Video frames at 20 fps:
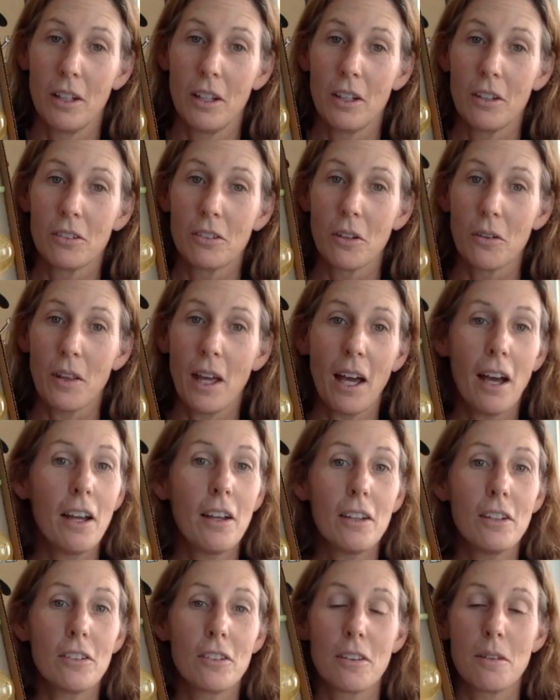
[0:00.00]
So that
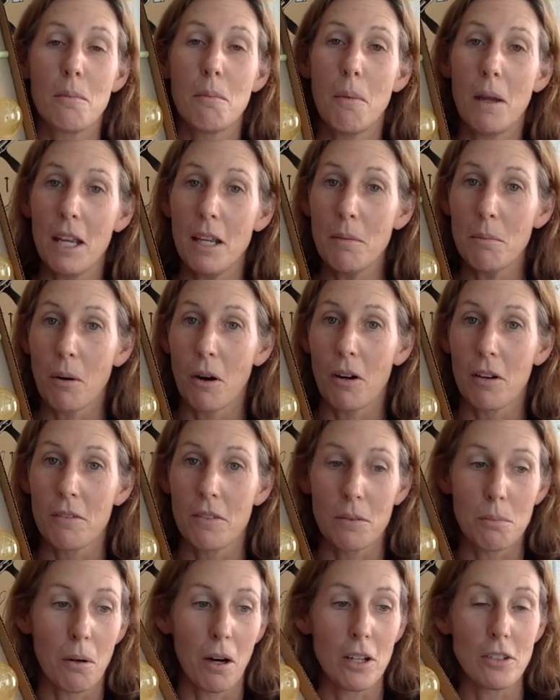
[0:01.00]
is the main part of
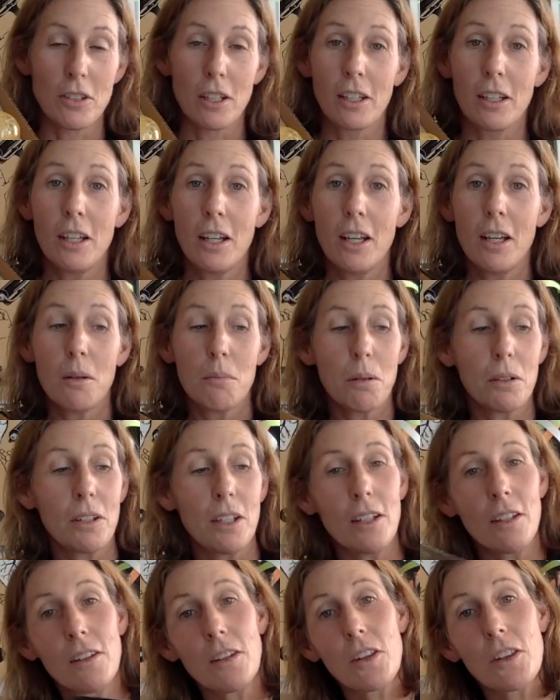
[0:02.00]
the project. But
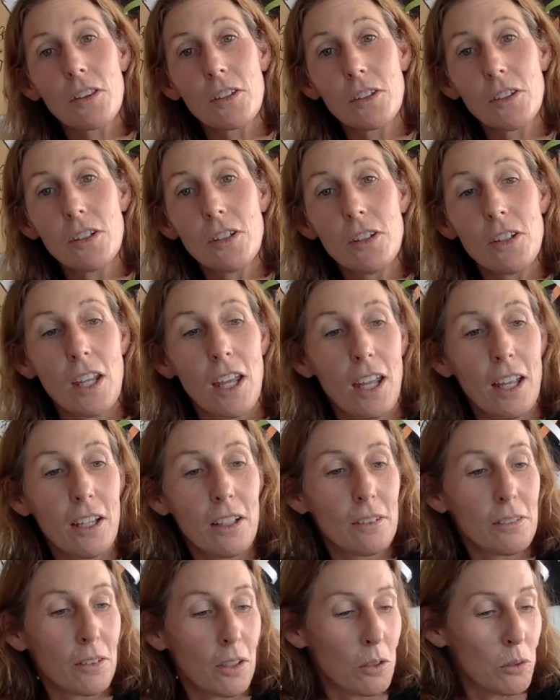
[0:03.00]
then the third day,
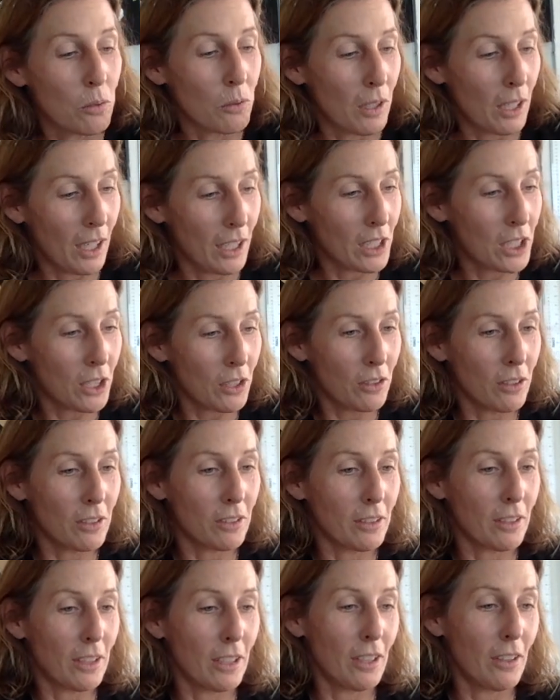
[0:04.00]
and I showed,
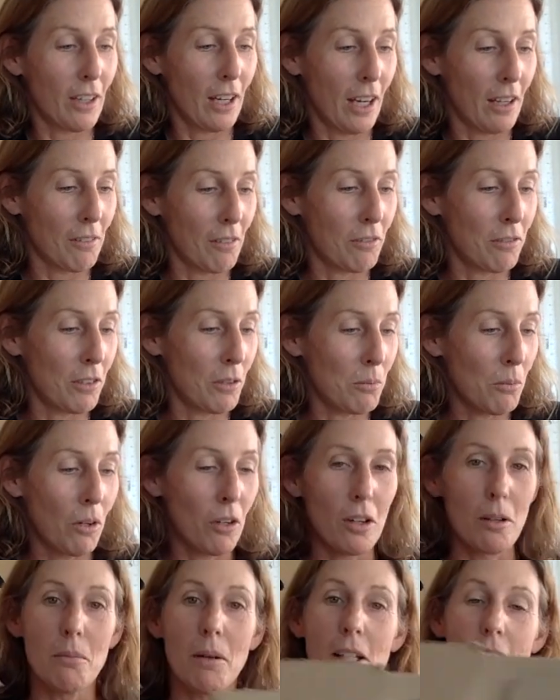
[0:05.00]
here I have a few
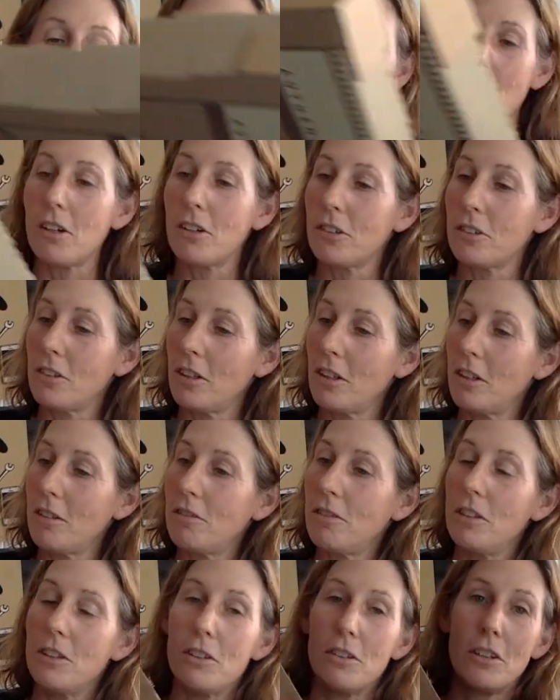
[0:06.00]
more. My daughters did a
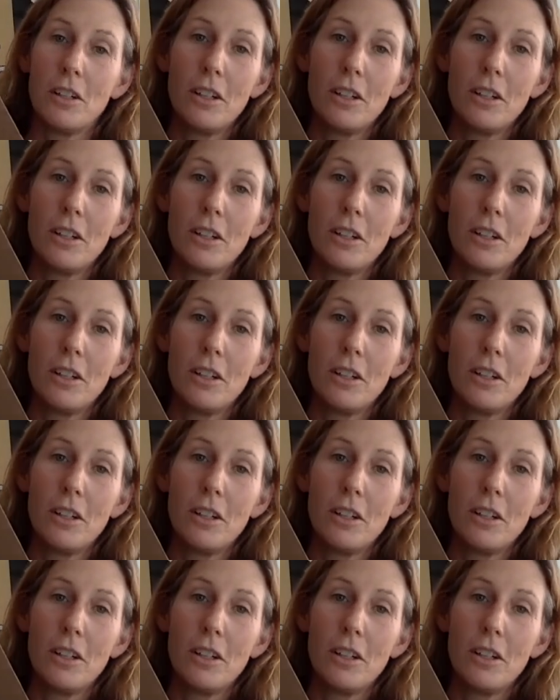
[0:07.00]
few.